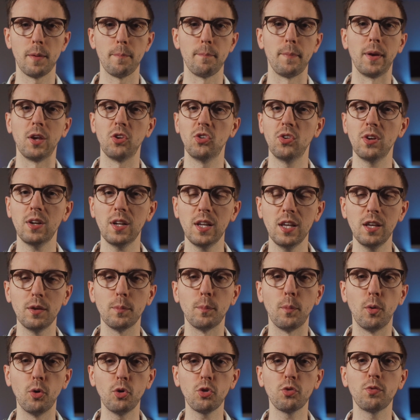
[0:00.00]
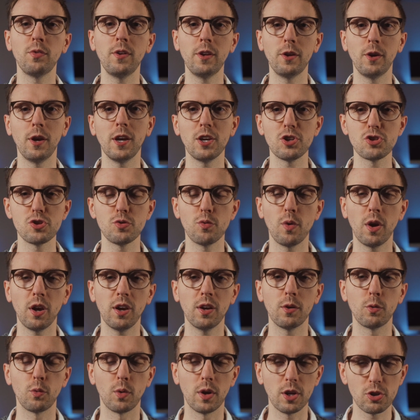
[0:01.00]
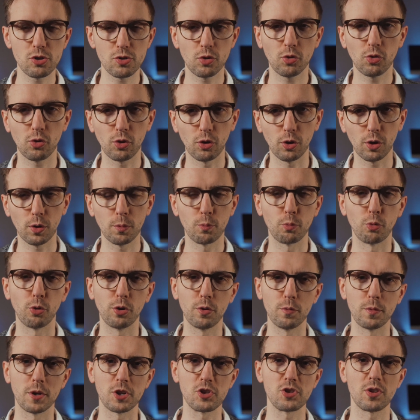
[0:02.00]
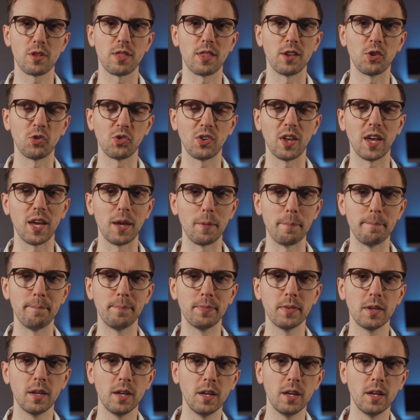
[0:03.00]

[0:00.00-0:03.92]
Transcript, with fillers: Basically, most valuation ra ratios look pretty much the same.